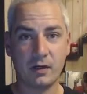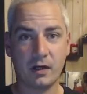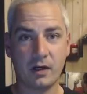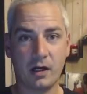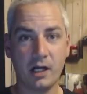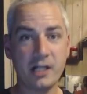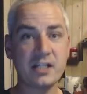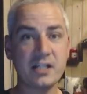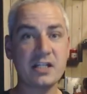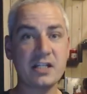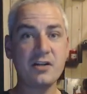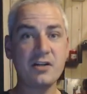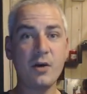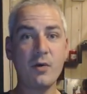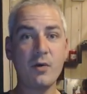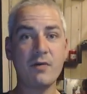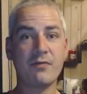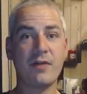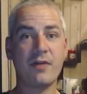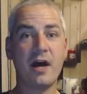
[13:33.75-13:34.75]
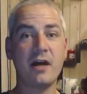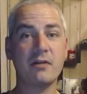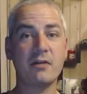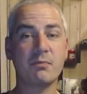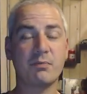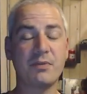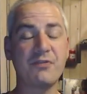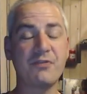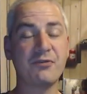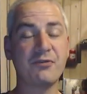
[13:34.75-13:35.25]
I didn't know of that
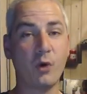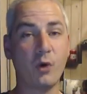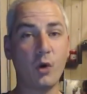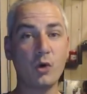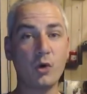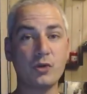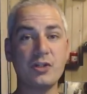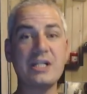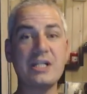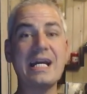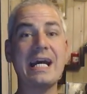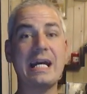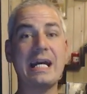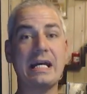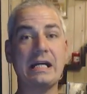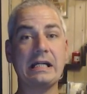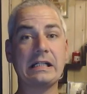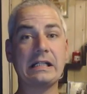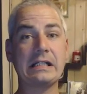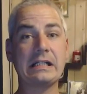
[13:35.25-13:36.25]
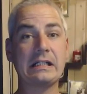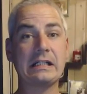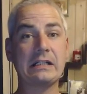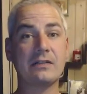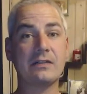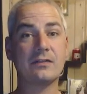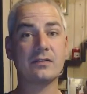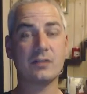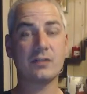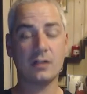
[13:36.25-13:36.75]
before today,
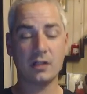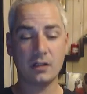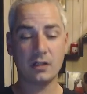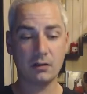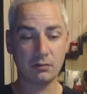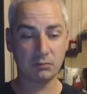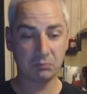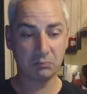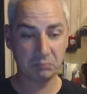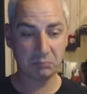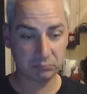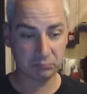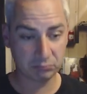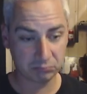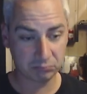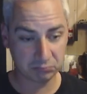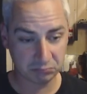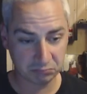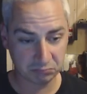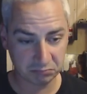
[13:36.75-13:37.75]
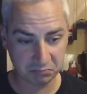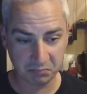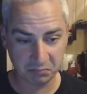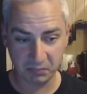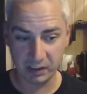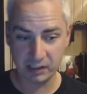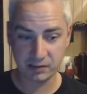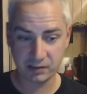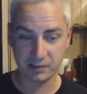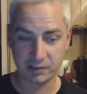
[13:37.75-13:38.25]
so
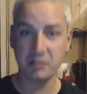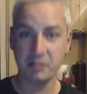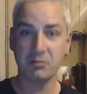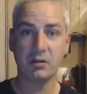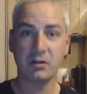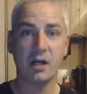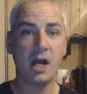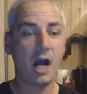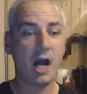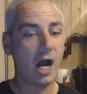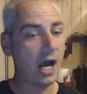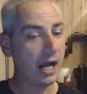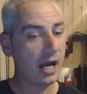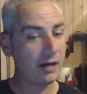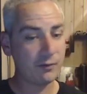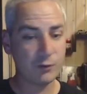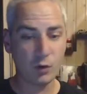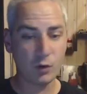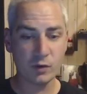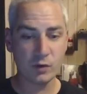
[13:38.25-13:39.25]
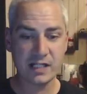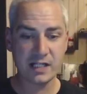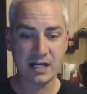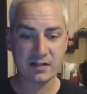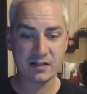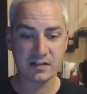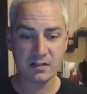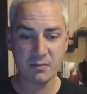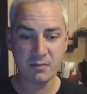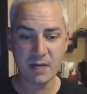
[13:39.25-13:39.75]
that's new. And of course the
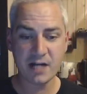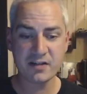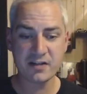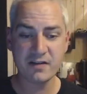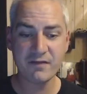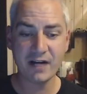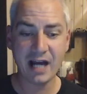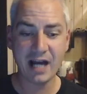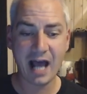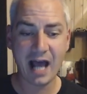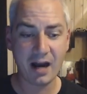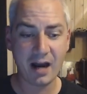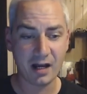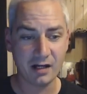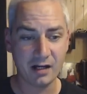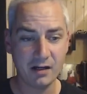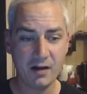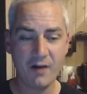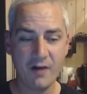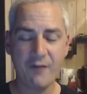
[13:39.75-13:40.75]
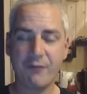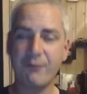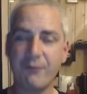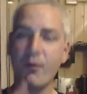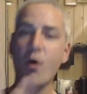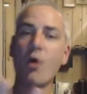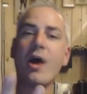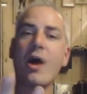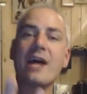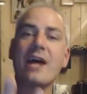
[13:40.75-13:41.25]
Aston Martin Valhalla.
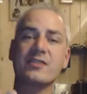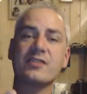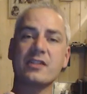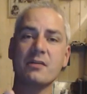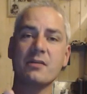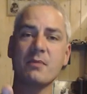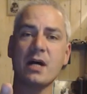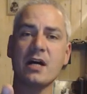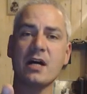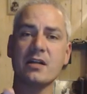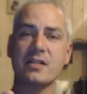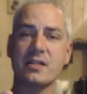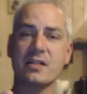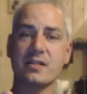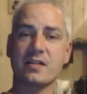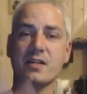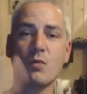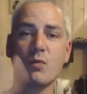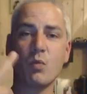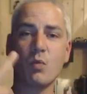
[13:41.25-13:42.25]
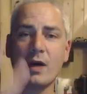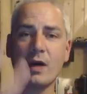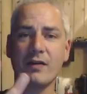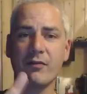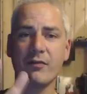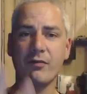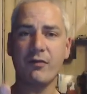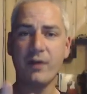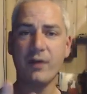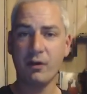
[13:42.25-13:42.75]
Four Aston Martins in
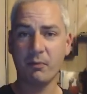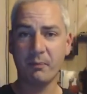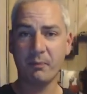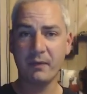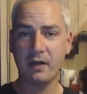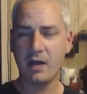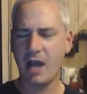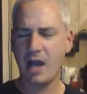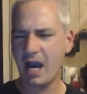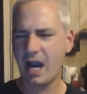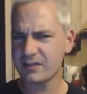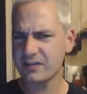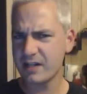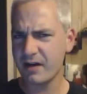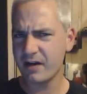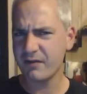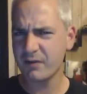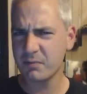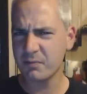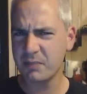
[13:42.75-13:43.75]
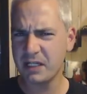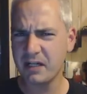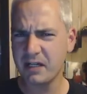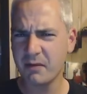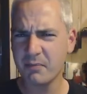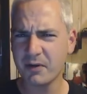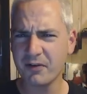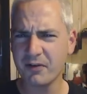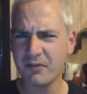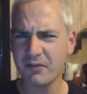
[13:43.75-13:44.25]
one film. Has there ever been a
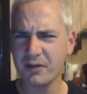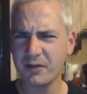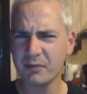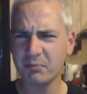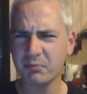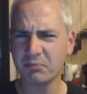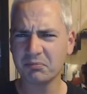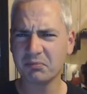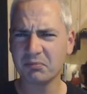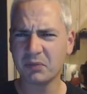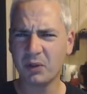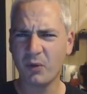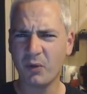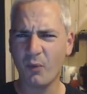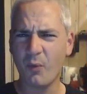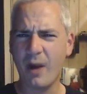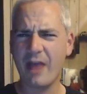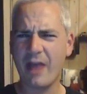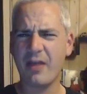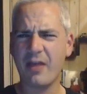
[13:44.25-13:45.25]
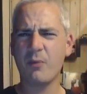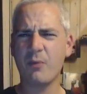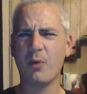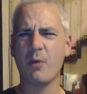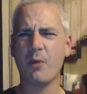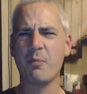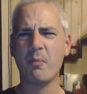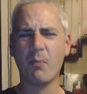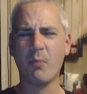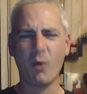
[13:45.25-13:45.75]
Bond film where there
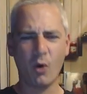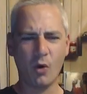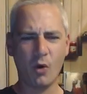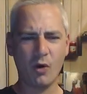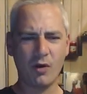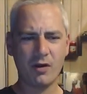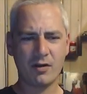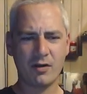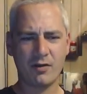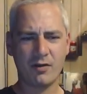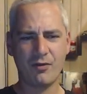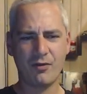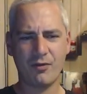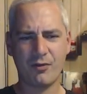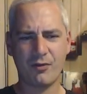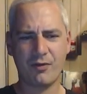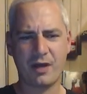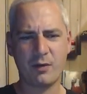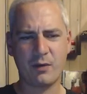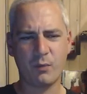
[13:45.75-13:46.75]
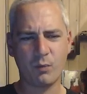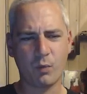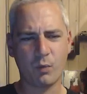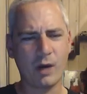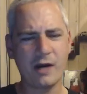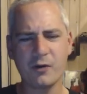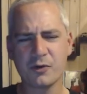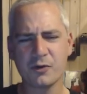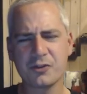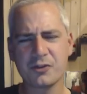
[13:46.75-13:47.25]
were more than
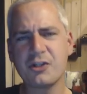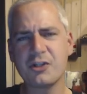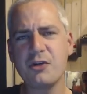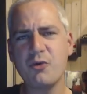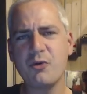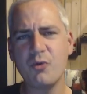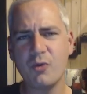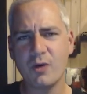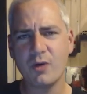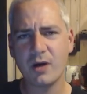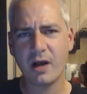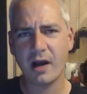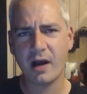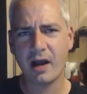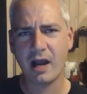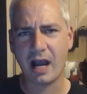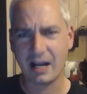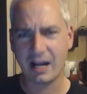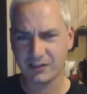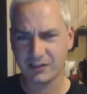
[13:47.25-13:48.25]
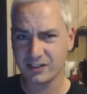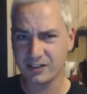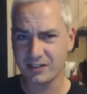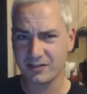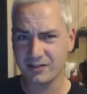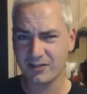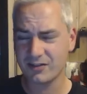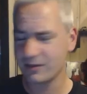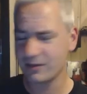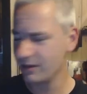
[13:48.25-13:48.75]
one or two
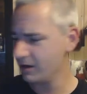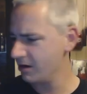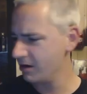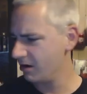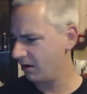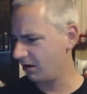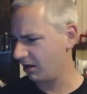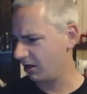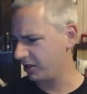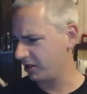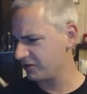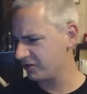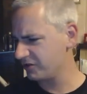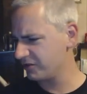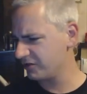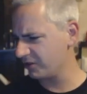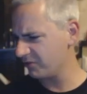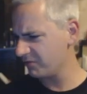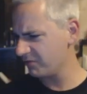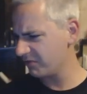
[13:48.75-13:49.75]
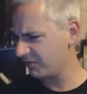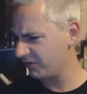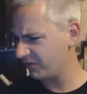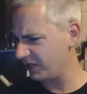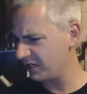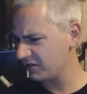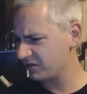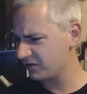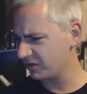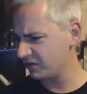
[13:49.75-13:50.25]
Astons? I don't
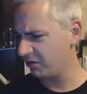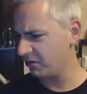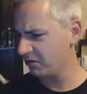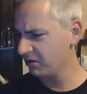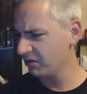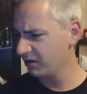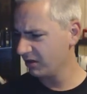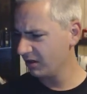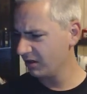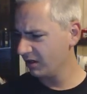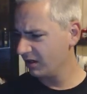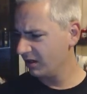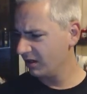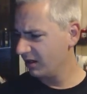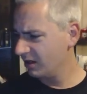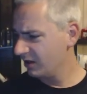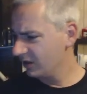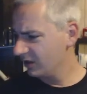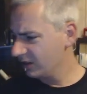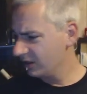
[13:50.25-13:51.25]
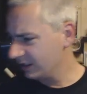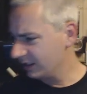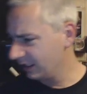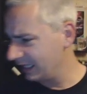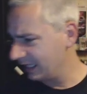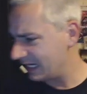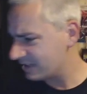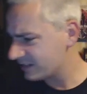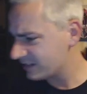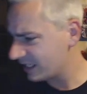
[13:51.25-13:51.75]
think so.
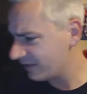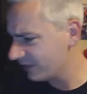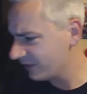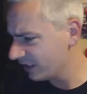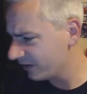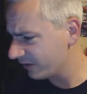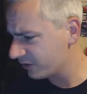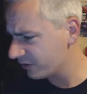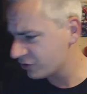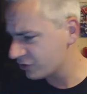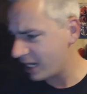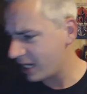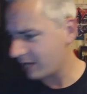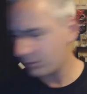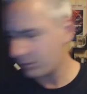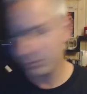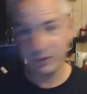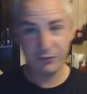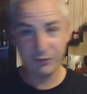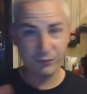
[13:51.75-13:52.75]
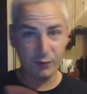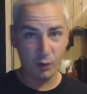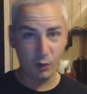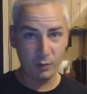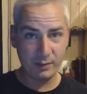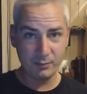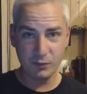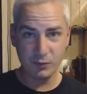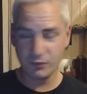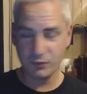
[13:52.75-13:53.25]
Let's have a look at the chat before
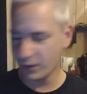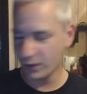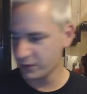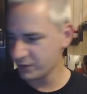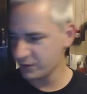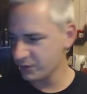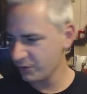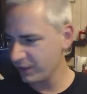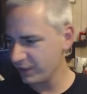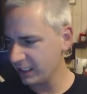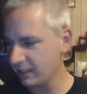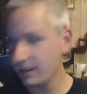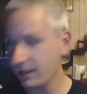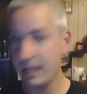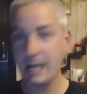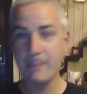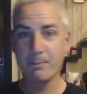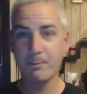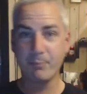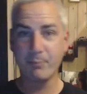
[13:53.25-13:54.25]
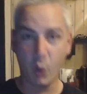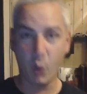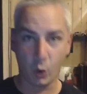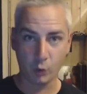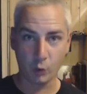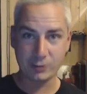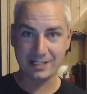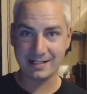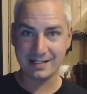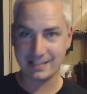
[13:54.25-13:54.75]
we move on to the
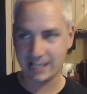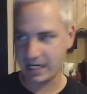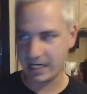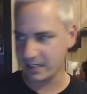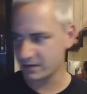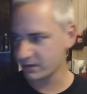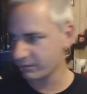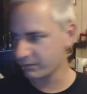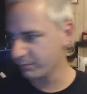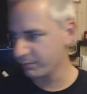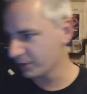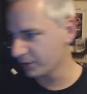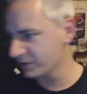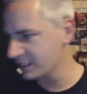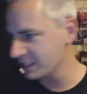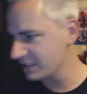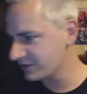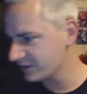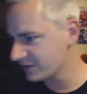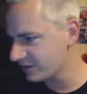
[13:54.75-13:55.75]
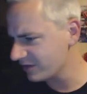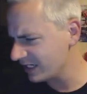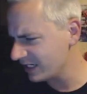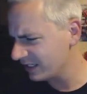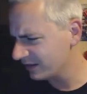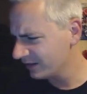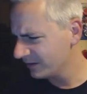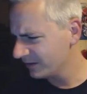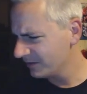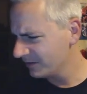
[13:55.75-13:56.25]
important dates of Bond history.
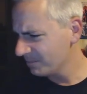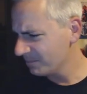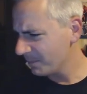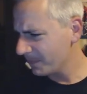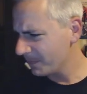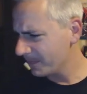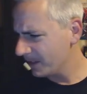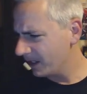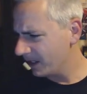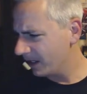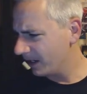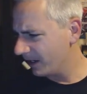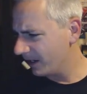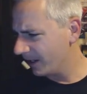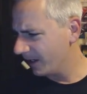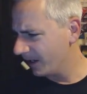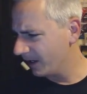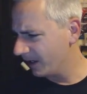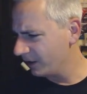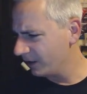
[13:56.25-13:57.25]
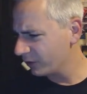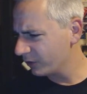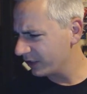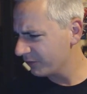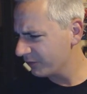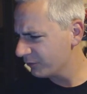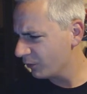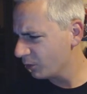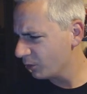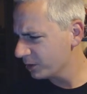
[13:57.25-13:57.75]
Looking
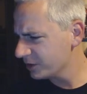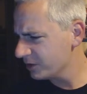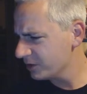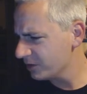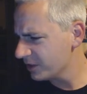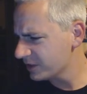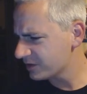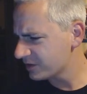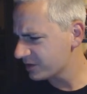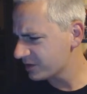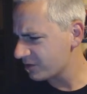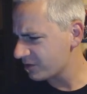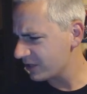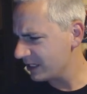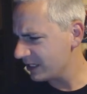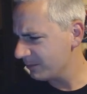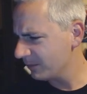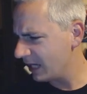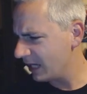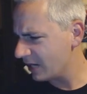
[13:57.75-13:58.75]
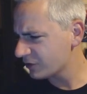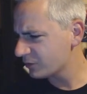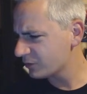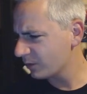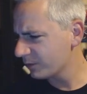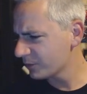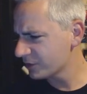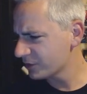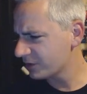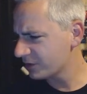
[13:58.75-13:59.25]
forward to this stream. Last
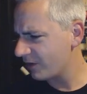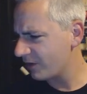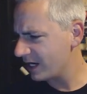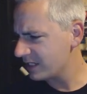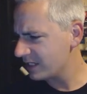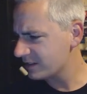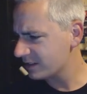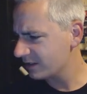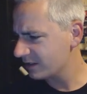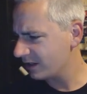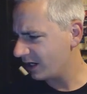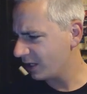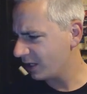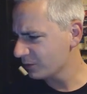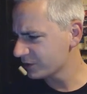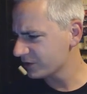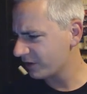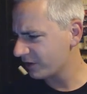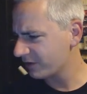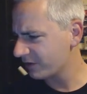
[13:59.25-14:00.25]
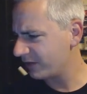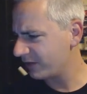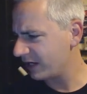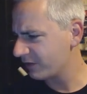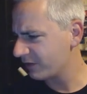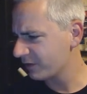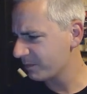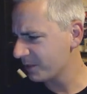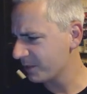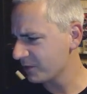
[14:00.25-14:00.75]
one was great. I was not a fan
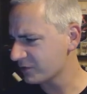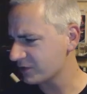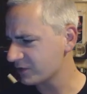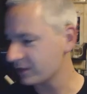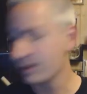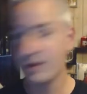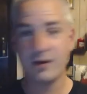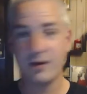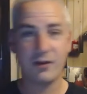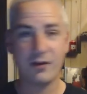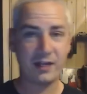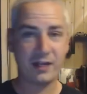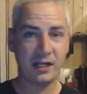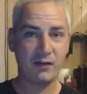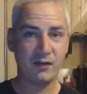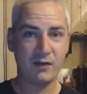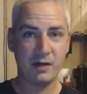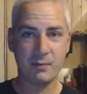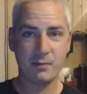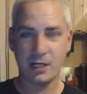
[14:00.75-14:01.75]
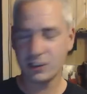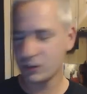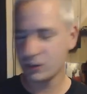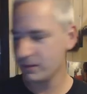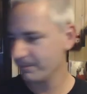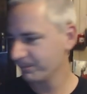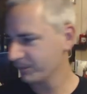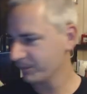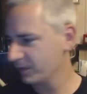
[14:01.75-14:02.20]
of the poster. Thank you very much.